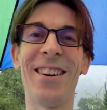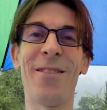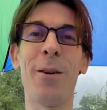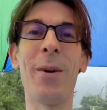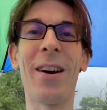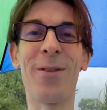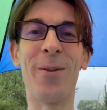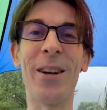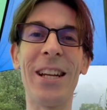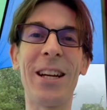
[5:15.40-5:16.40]
when we have the
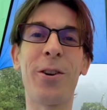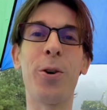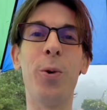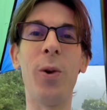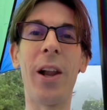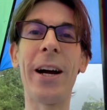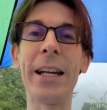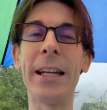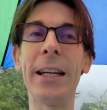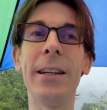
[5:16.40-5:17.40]
really cool
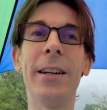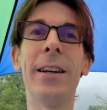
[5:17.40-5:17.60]
lightning.